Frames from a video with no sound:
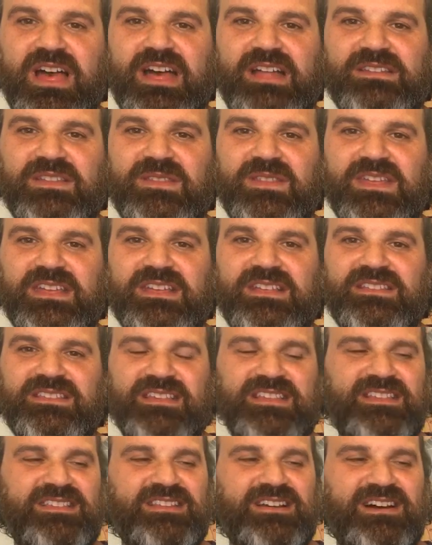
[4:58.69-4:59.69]
And the thing is,
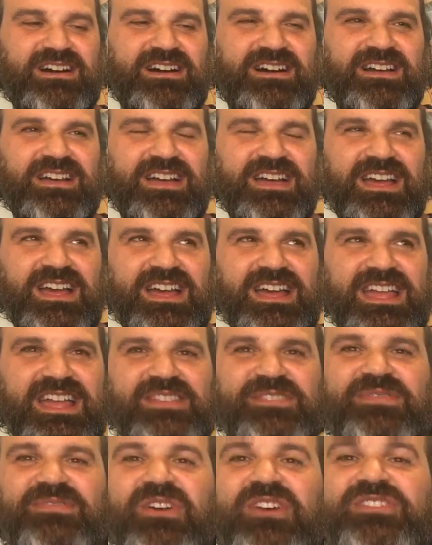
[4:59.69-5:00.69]
is uh,
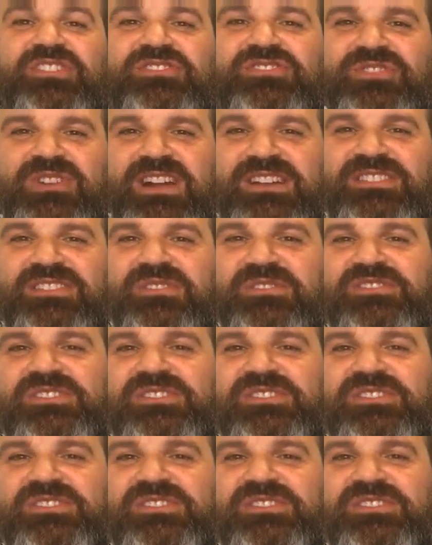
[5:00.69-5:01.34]
it's fun to try and do.